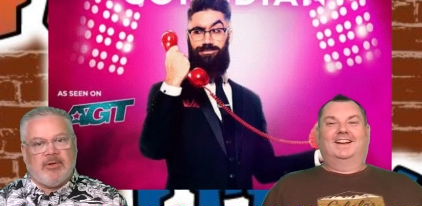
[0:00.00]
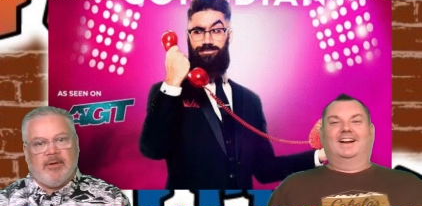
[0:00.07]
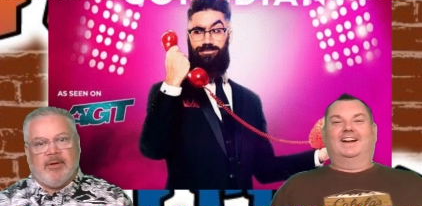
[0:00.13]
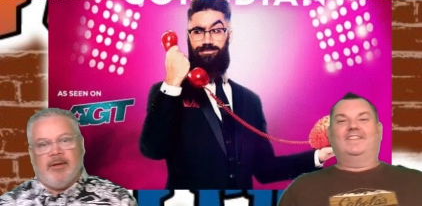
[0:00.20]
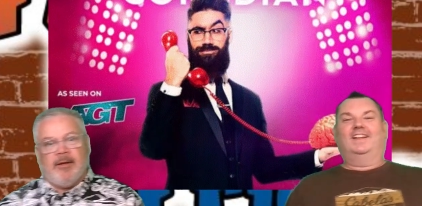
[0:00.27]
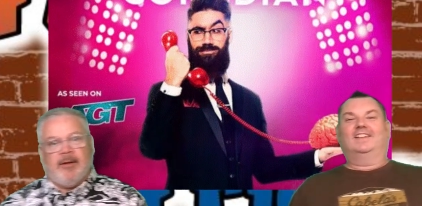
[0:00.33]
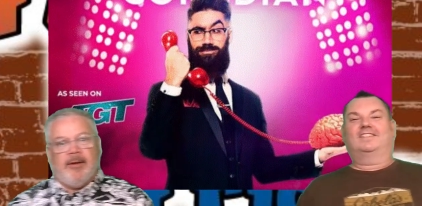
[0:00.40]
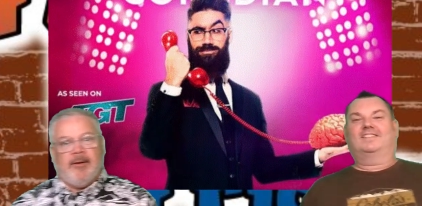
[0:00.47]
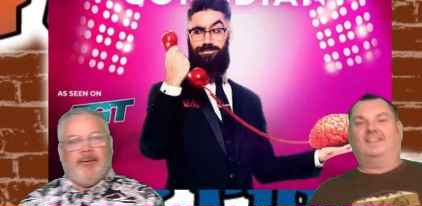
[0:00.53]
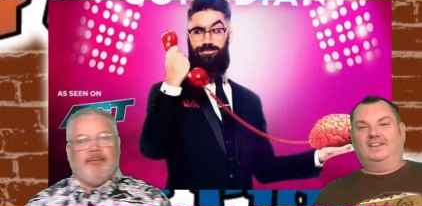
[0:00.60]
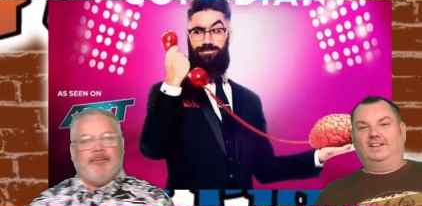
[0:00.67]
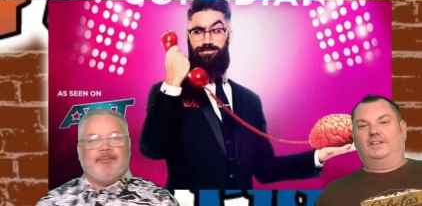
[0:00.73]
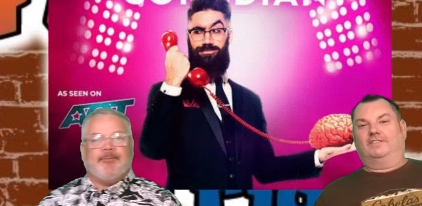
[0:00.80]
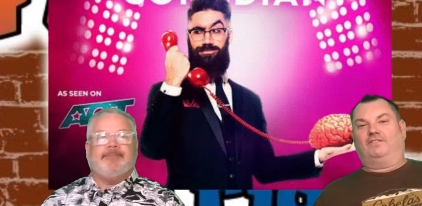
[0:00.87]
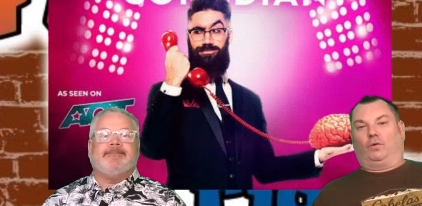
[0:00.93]
Speaker 1: And that's Sunday
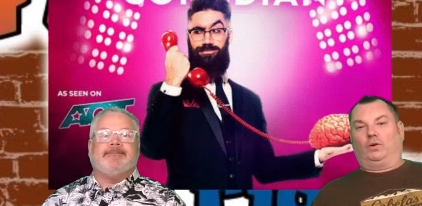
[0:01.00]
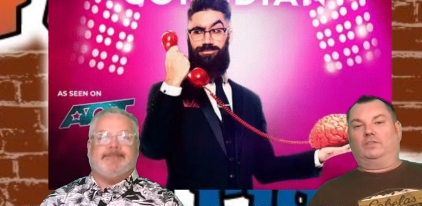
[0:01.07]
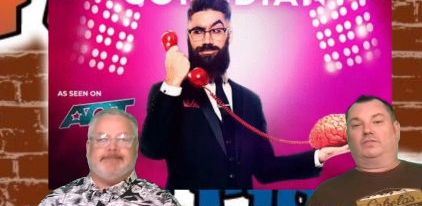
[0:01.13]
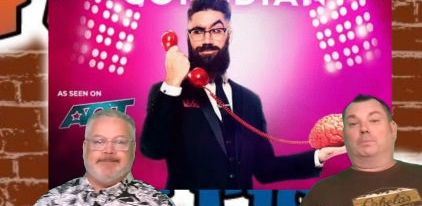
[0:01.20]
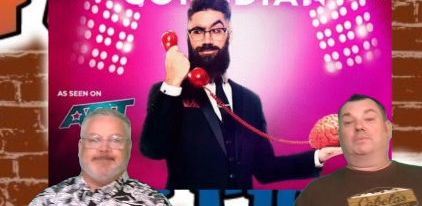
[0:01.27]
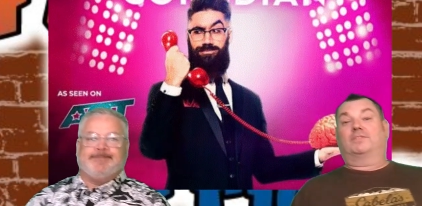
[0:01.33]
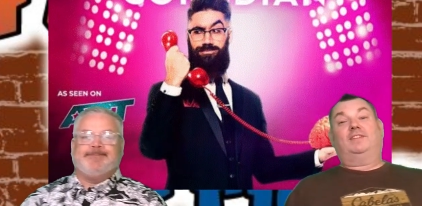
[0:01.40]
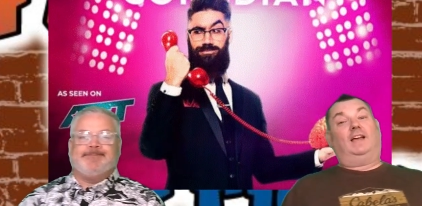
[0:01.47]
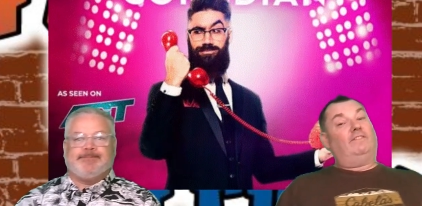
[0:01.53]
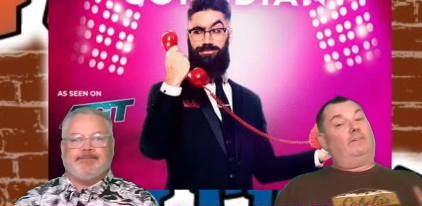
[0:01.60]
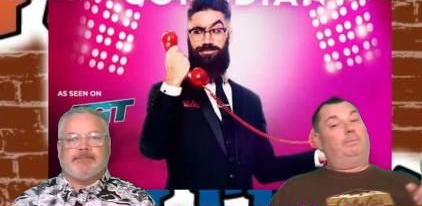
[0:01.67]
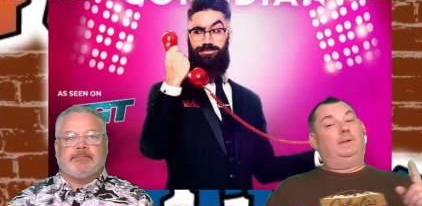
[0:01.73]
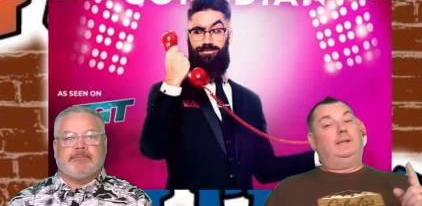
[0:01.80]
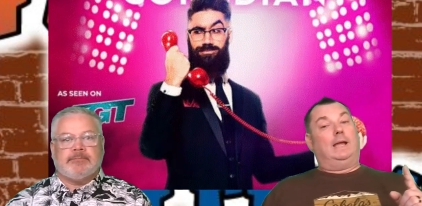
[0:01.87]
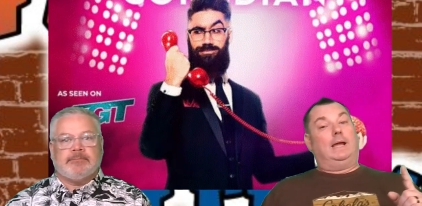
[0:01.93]
the fourth from seven
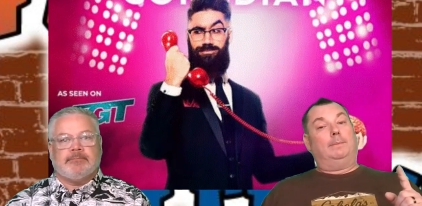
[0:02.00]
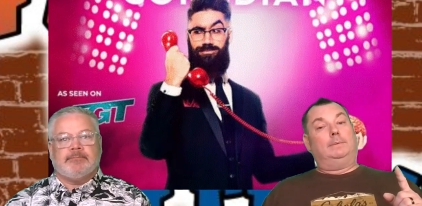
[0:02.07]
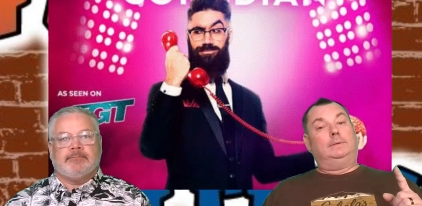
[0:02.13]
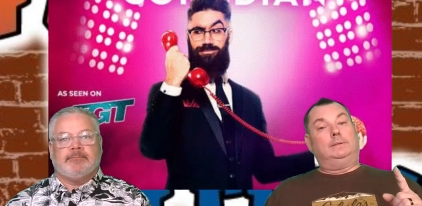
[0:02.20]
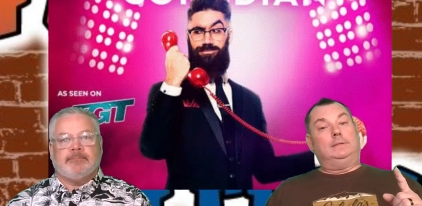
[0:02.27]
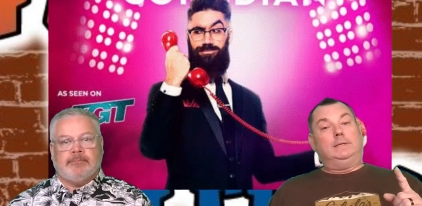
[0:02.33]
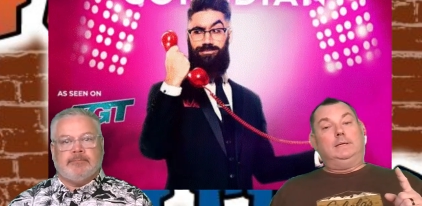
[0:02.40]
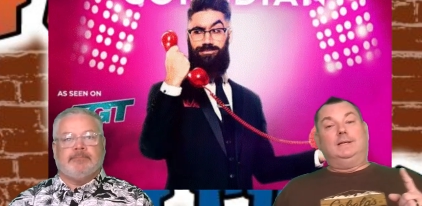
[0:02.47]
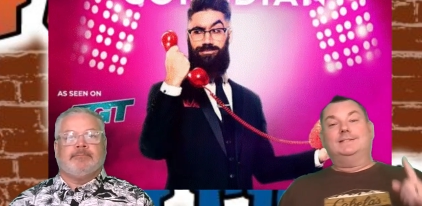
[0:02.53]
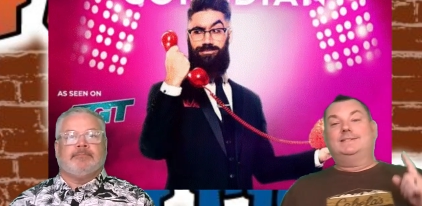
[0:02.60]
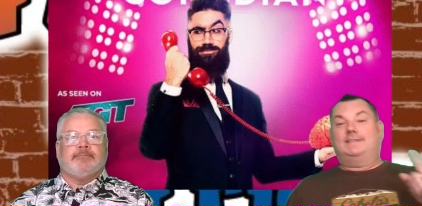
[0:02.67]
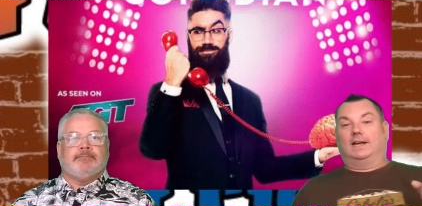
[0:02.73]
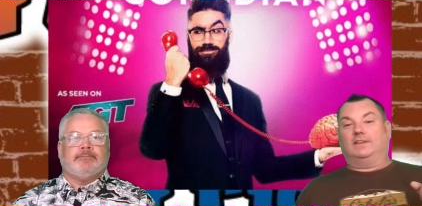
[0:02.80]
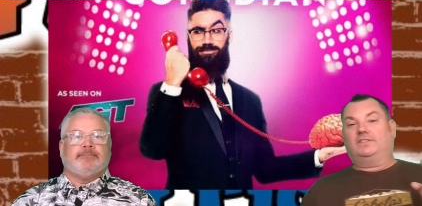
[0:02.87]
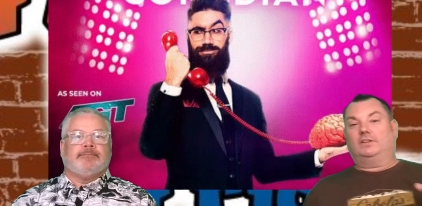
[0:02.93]
p m
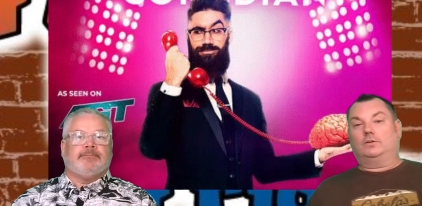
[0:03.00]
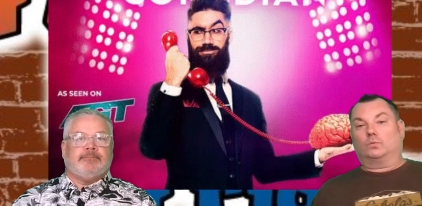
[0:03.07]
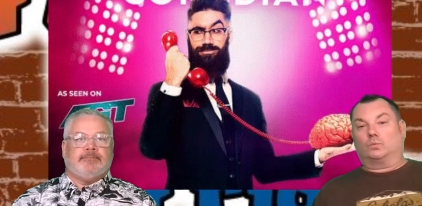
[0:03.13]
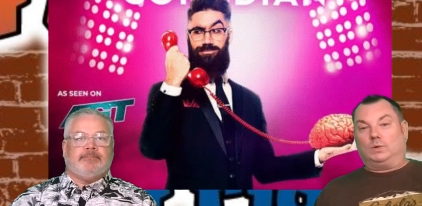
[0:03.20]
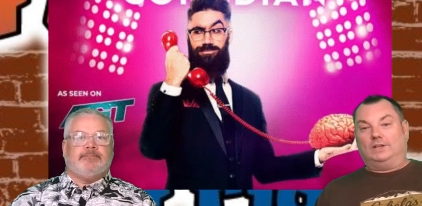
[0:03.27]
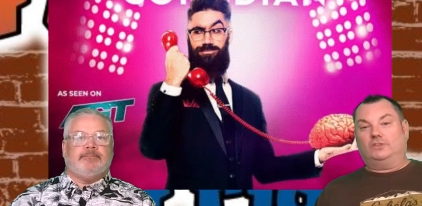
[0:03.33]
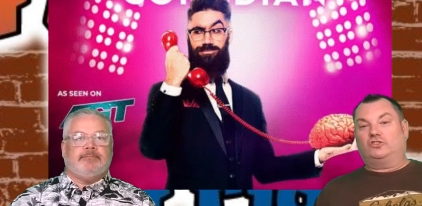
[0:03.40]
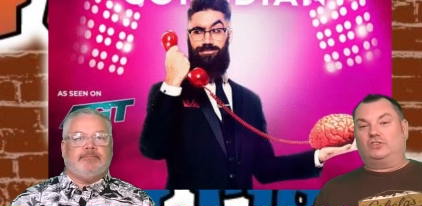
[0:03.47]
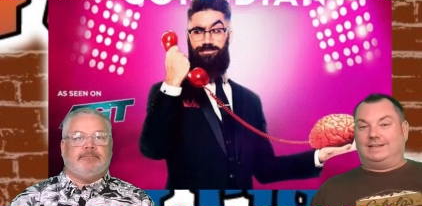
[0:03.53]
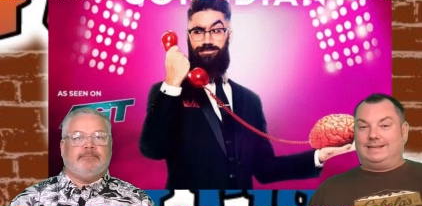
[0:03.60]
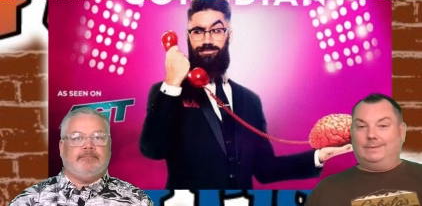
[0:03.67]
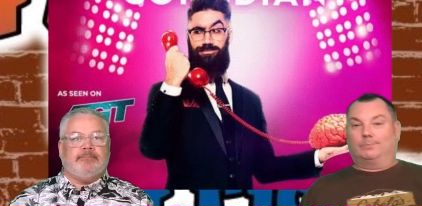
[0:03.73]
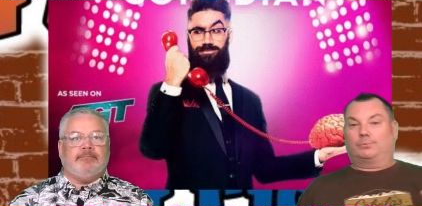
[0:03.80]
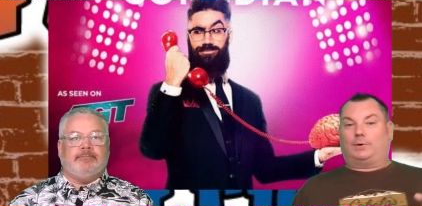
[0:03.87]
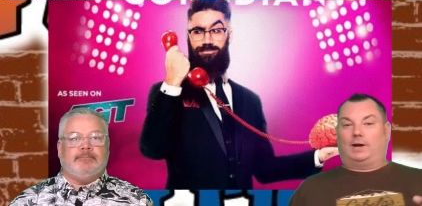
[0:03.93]
Desert Ridge
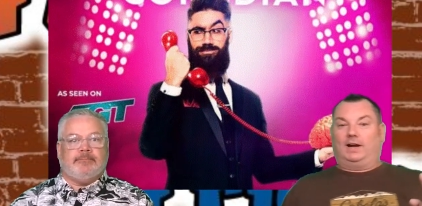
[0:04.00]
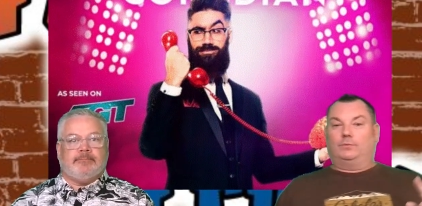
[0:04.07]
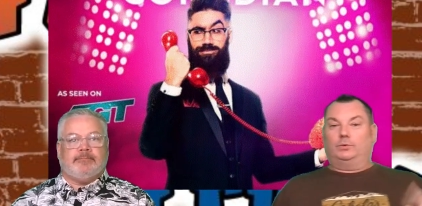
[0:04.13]
Improv,